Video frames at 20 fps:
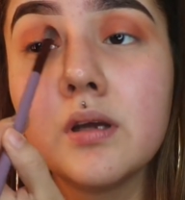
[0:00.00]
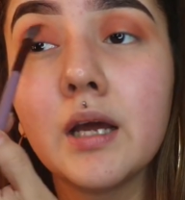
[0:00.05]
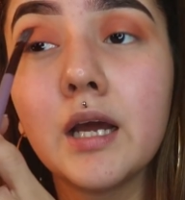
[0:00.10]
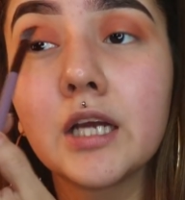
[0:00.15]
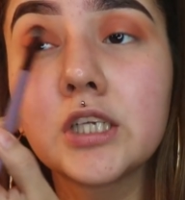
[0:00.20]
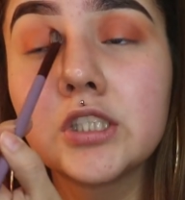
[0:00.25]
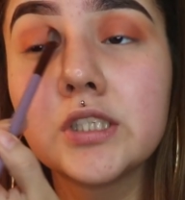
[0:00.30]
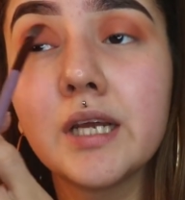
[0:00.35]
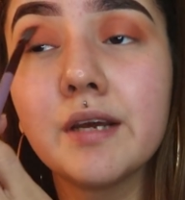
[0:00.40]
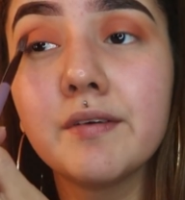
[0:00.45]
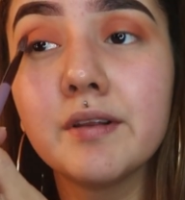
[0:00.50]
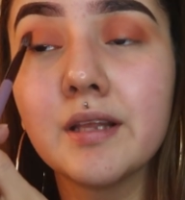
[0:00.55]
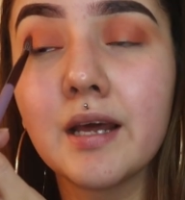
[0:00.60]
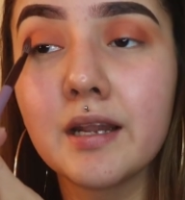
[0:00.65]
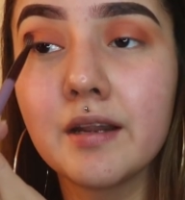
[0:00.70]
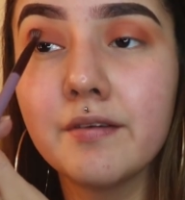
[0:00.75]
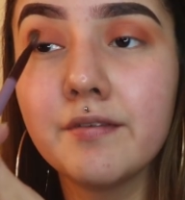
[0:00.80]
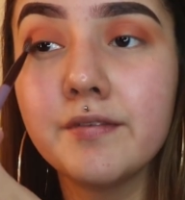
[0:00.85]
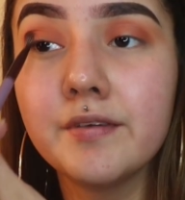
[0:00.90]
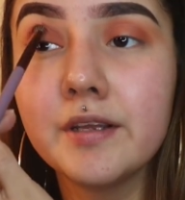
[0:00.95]
I actually have a
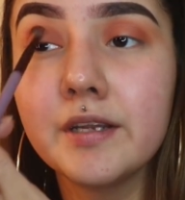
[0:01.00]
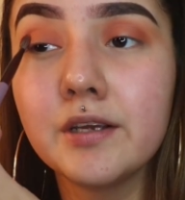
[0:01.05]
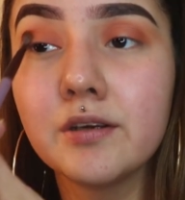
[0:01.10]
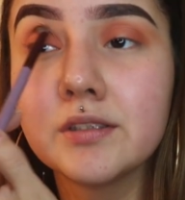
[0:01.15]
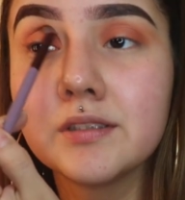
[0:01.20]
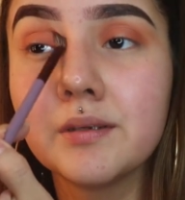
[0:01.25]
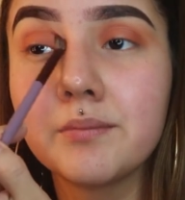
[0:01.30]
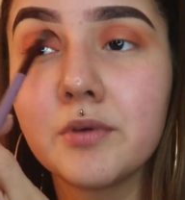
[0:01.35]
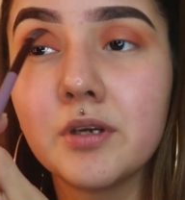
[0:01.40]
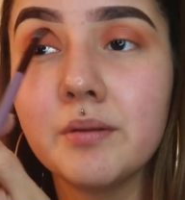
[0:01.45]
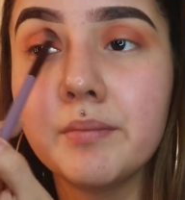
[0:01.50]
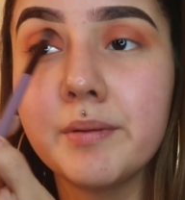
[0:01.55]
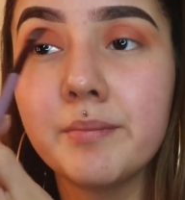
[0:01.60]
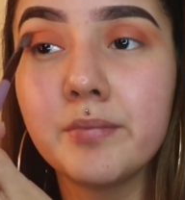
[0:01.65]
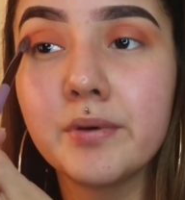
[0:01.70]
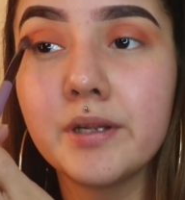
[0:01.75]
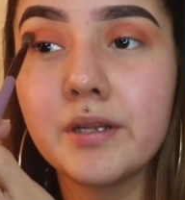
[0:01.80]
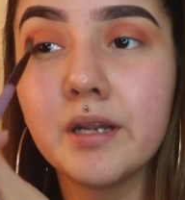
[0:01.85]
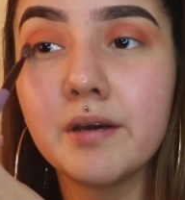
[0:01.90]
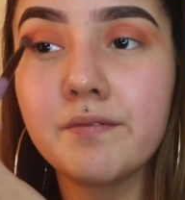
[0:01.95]
lot of videos I'm going to be
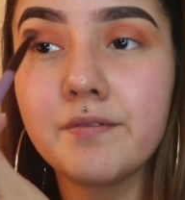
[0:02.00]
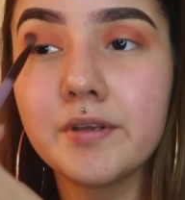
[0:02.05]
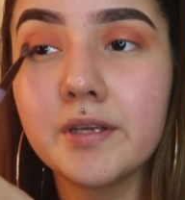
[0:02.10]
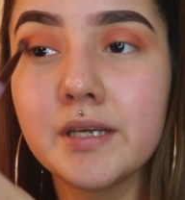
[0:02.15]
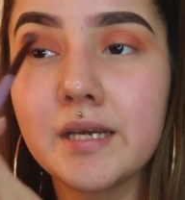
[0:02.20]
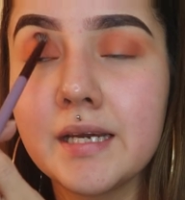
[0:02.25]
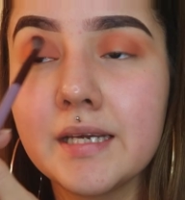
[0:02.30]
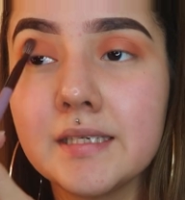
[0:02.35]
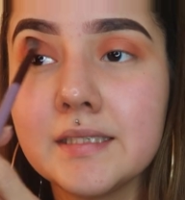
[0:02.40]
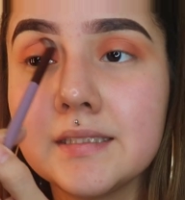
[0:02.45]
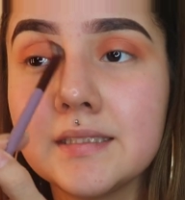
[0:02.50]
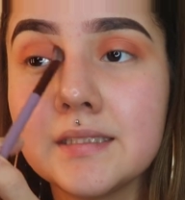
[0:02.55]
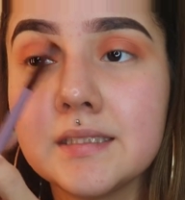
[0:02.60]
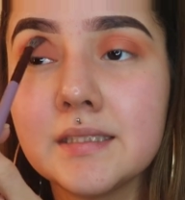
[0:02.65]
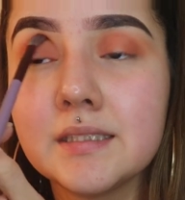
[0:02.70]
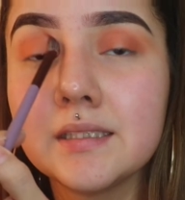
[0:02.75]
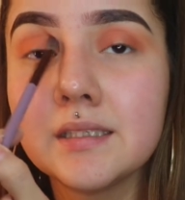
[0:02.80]
putting up for you guys.